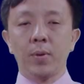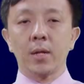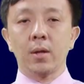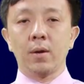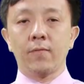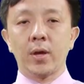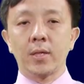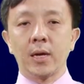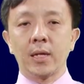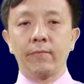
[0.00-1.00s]
part of
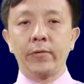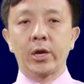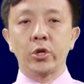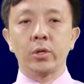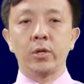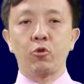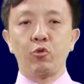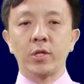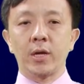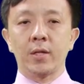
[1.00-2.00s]
hazard identification is
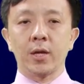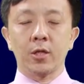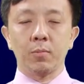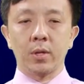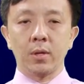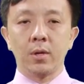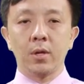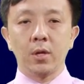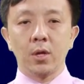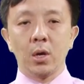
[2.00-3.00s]
risk assessment.
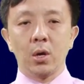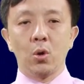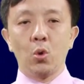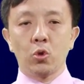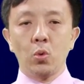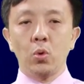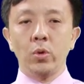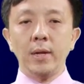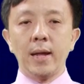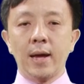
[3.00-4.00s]
So
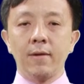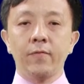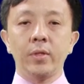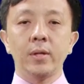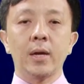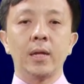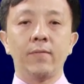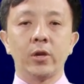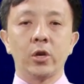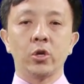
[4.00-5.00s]
only after the
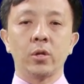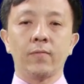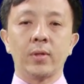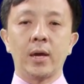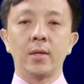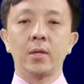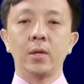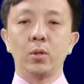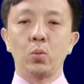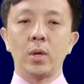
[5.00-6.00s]
identification of the hazard,
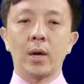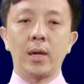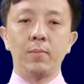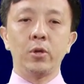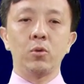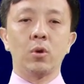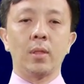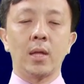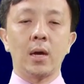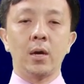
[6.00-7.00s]
we are able to
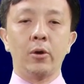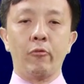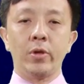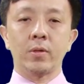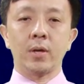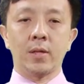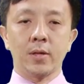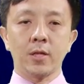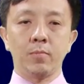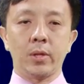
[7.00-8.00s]
conduct a risk
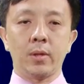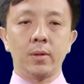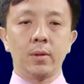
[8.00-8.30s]
assessment.